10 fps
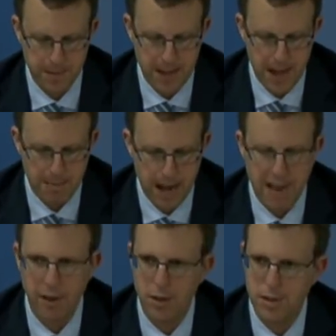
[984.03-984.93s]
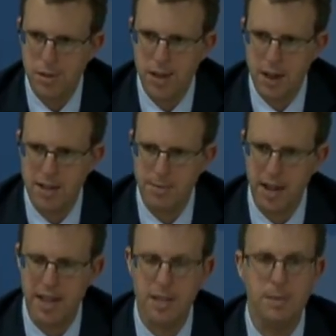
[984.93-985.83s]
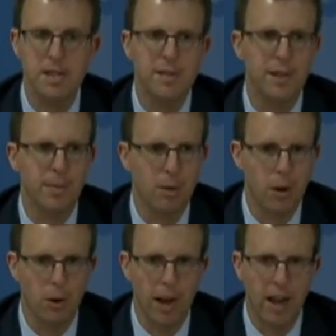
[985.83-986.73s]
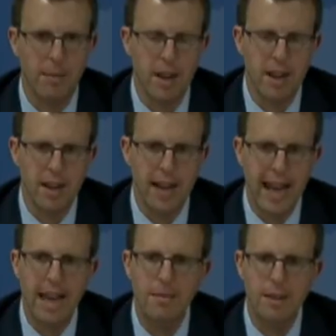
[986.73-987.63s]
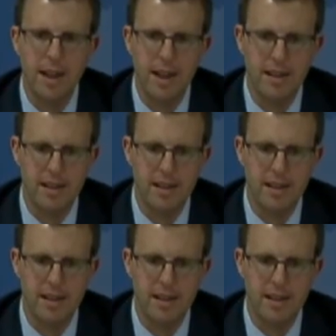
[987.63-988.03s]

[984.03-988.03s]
Um, I've also talked about a specific program aimed at